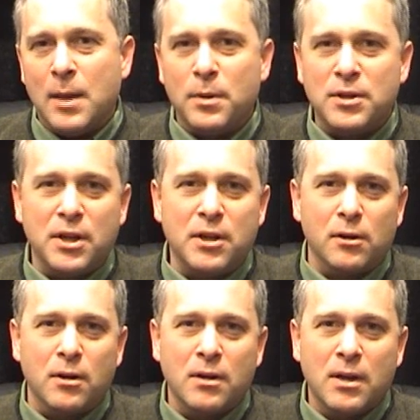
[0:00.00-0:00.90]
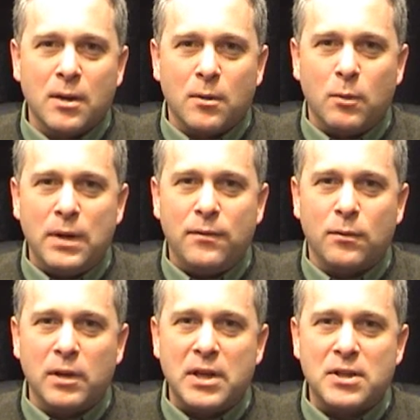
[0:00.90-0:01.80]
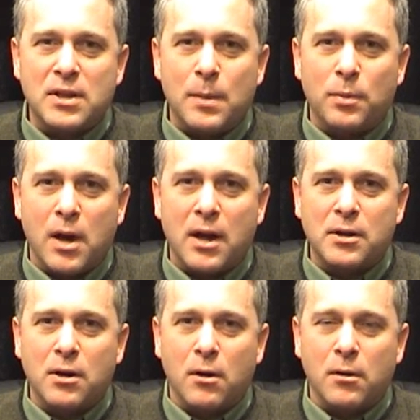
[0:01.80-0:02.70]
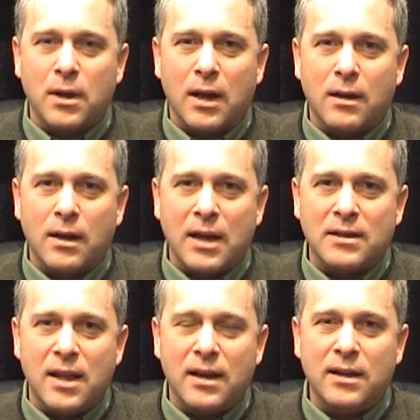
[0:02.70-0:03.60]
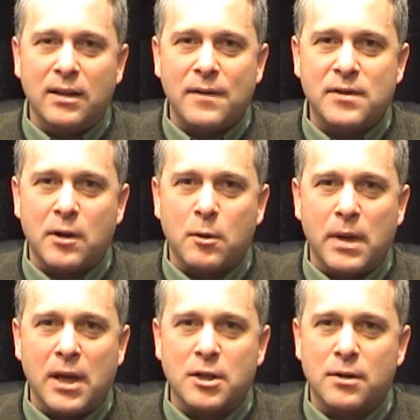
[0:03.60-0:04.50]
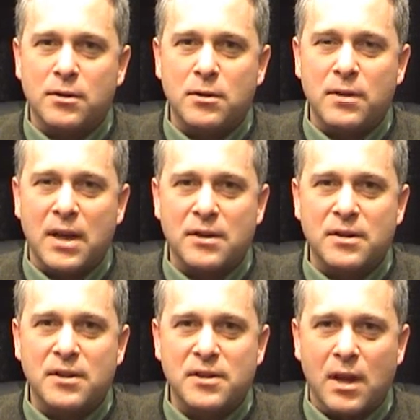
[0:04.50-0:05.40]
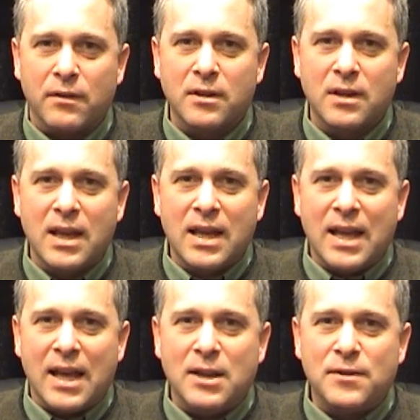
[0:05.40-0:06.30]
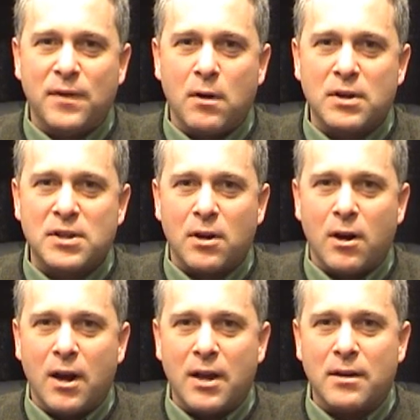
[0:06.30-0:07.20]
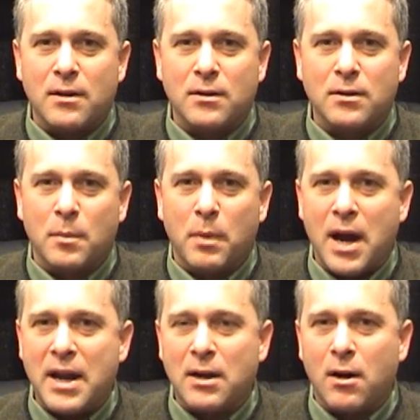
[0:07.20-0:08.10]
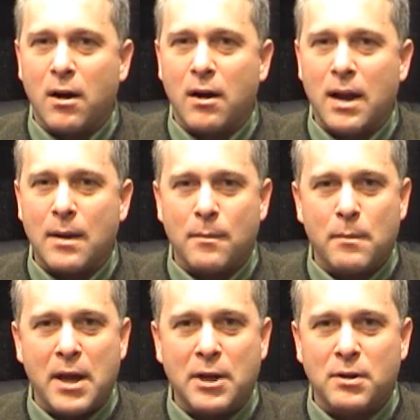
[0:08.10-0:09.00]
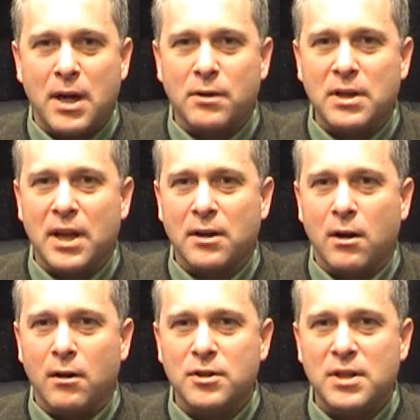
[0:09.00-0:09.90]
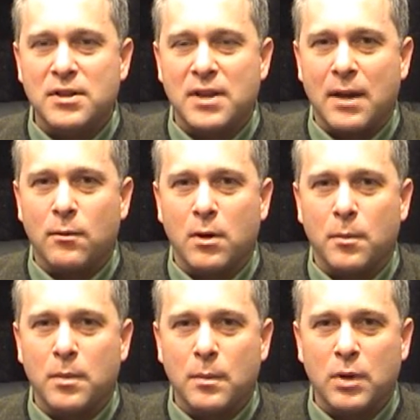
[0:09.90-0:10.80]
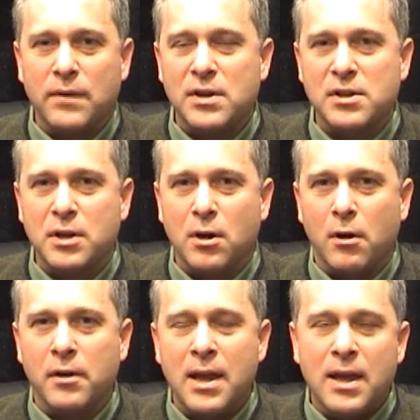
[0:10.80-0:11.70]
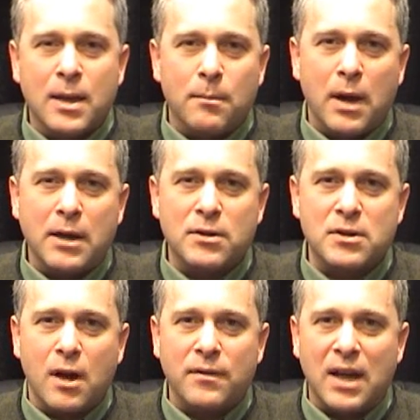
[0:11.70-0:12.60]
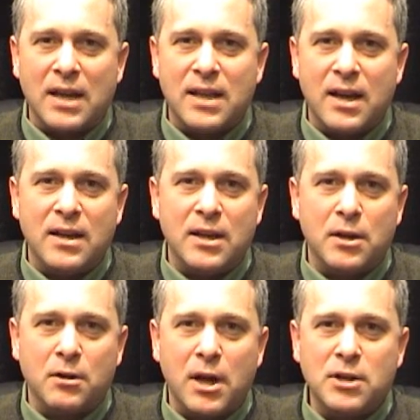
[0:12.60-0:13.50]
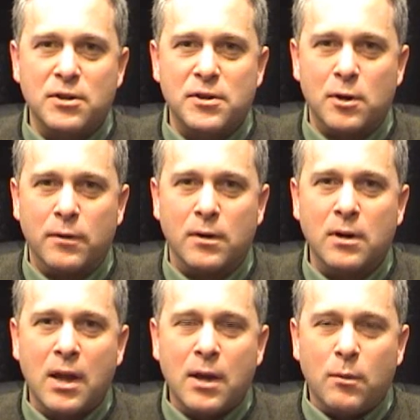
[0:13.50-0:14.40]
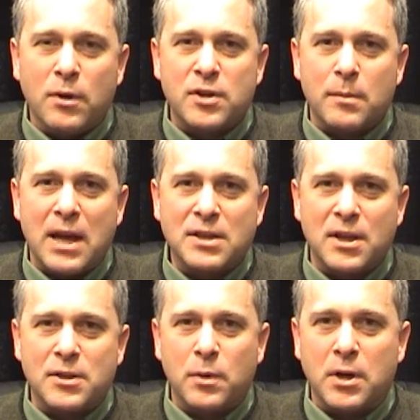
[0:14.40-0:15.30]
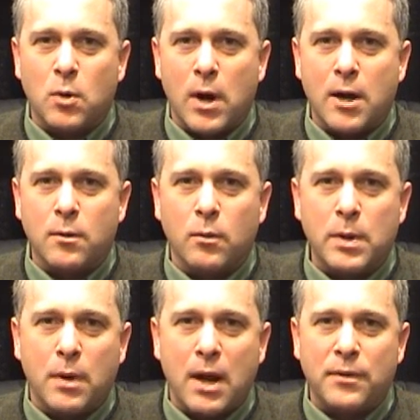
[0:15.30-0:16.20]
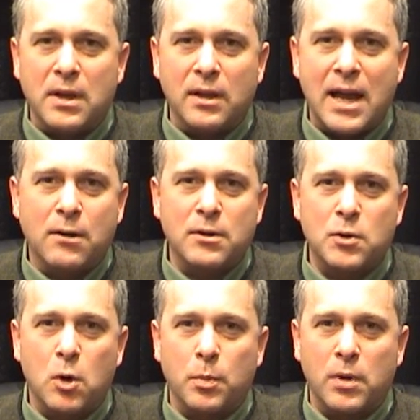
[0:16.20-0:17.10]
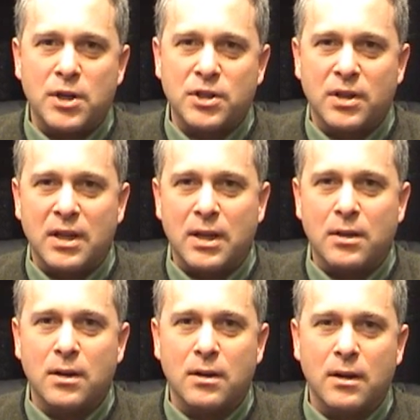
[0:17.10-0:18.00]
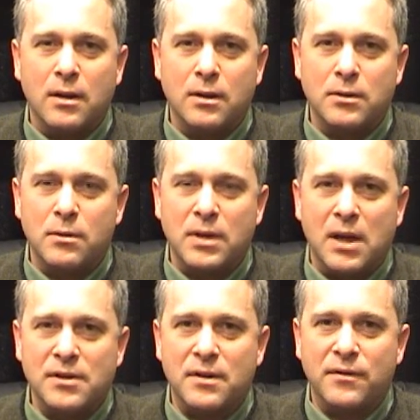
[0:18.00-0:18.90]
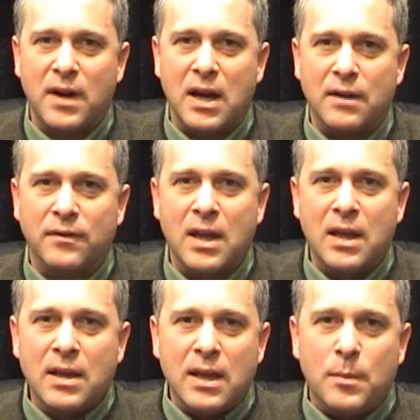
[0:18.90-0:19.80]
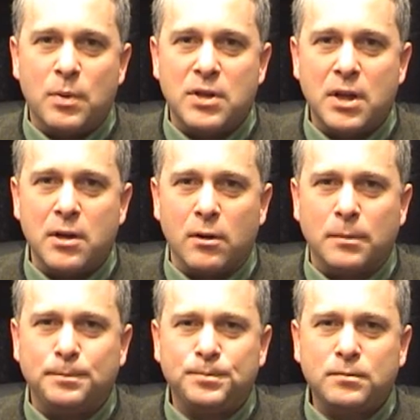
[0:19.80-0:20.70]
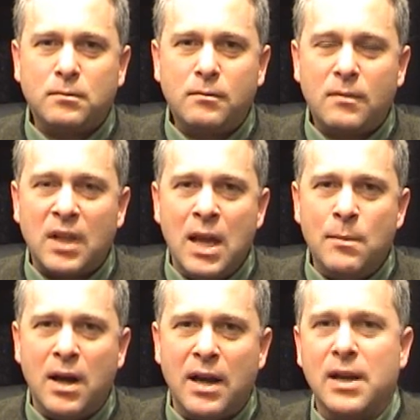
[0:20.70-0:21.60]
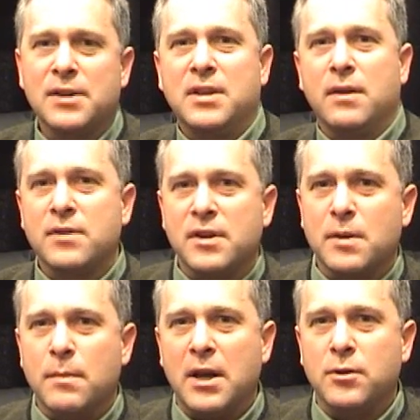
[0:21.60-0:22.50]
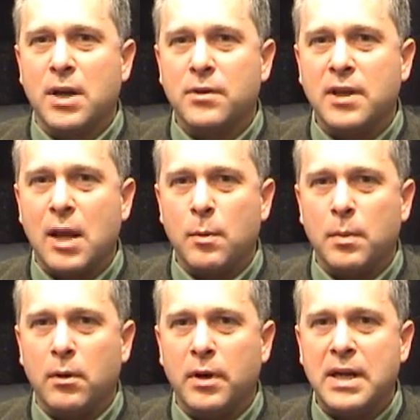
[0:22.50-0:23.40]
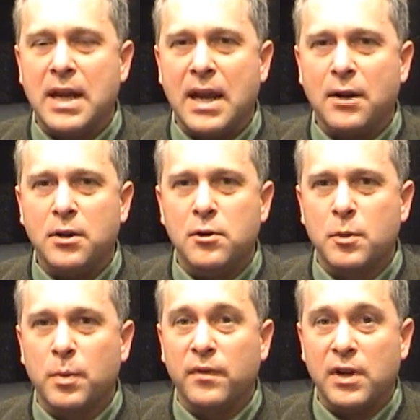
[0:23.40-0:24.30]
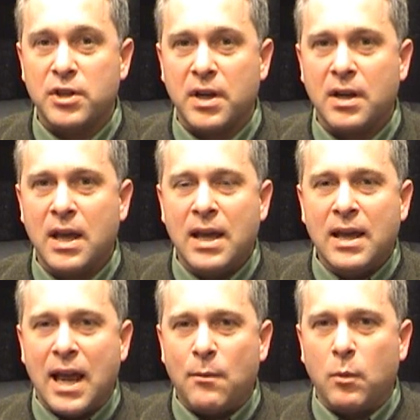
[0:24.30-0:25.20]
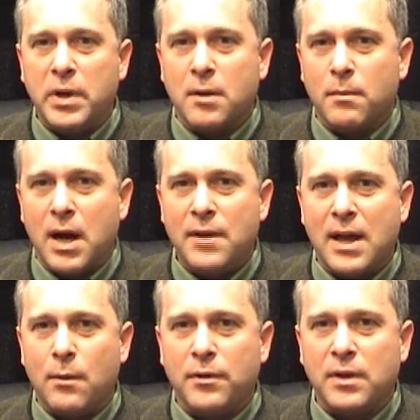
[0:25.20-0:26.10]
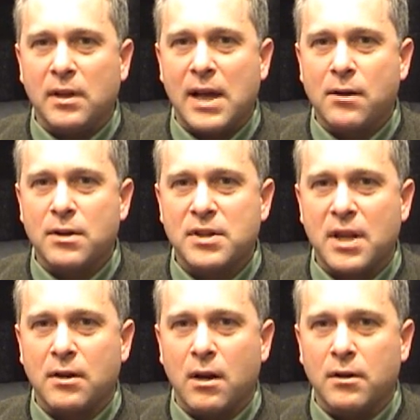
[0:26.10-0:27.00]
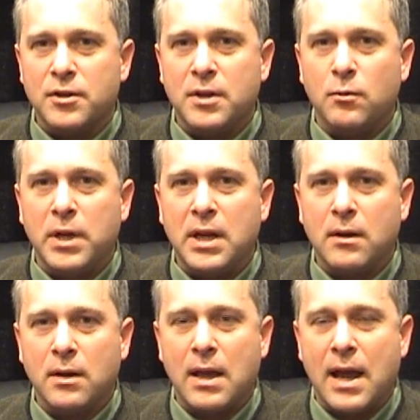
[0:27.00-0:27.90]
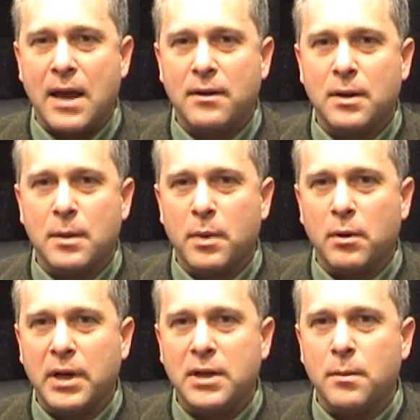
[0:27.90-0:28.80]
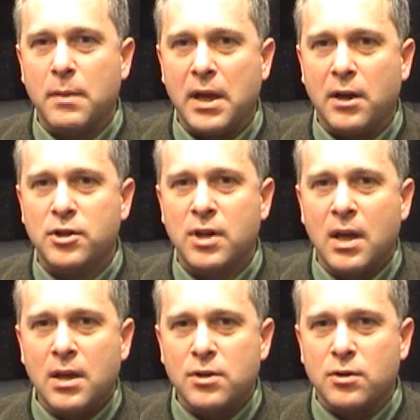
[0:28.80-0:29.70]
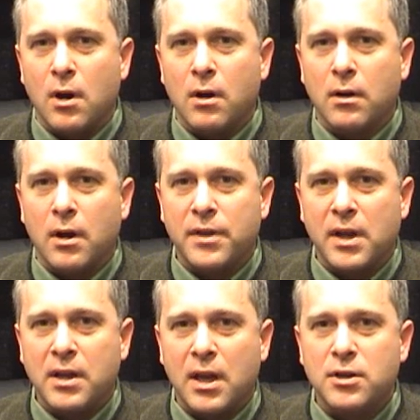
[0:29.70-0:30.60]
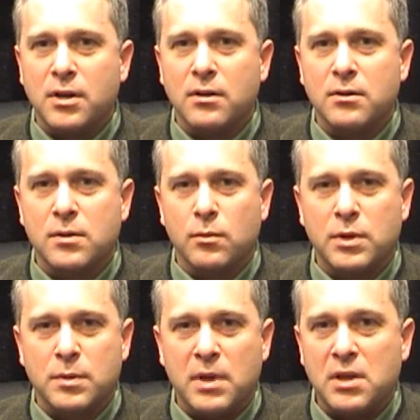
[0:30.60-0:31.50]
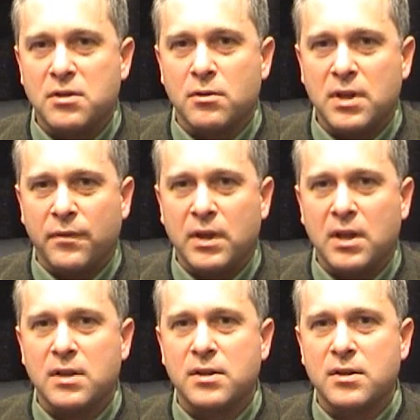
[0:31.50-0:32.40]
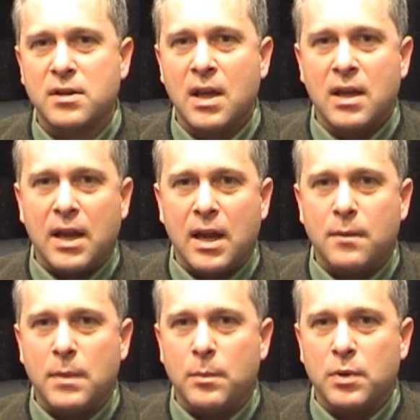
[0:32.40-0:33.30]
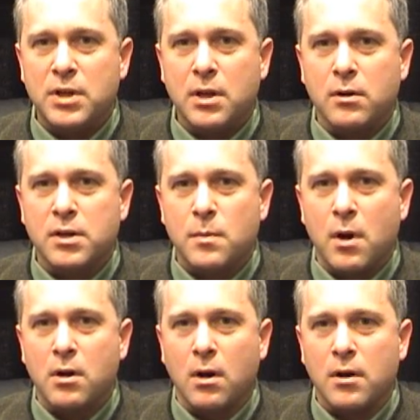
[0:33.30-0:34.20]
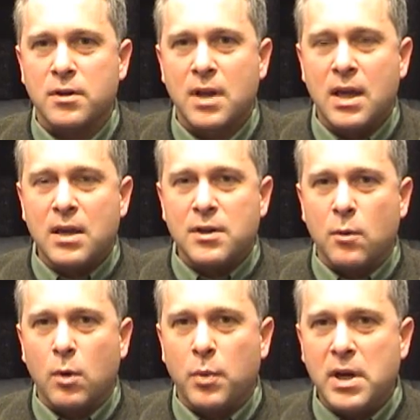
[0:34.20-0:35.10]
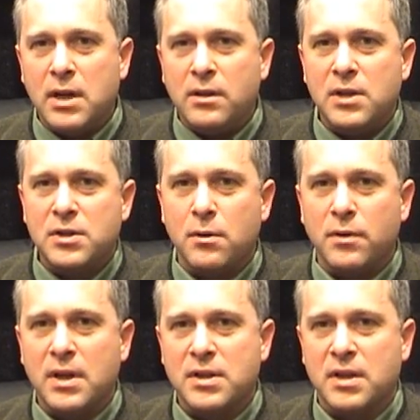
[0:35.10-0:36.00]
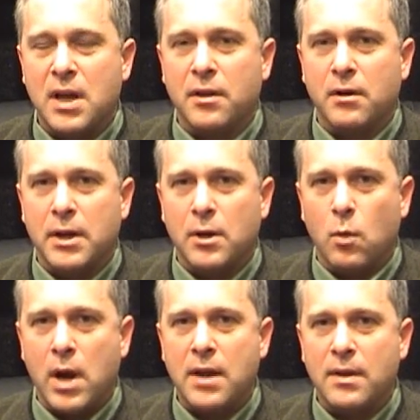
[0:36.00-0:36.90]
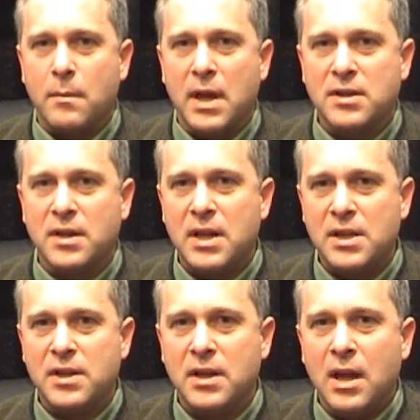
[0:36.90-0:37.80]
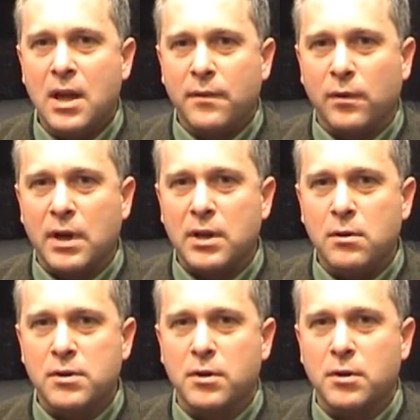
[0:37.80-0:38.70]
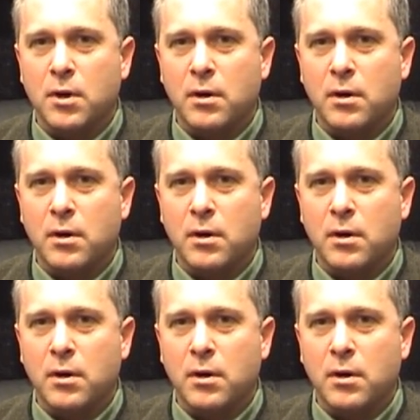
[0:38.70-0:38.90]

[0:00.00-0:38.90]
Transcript: In particular, we've released a product called Identity Lifecycle Manager 2007, and it's focused on combining our meta directory technologies that were previously called Microsoft Identity Integration Server with some assets we acquired when we bought the Alacris Corporation in 2005. In particular, MIS gives us a meta directory capability and user provisioning, and when we combine that with the Alacris technology, we add the ability to manage strong authentication, which means certificates, and in particular smart cards. So we're bringing these two things together in a way that makes it easy for a user to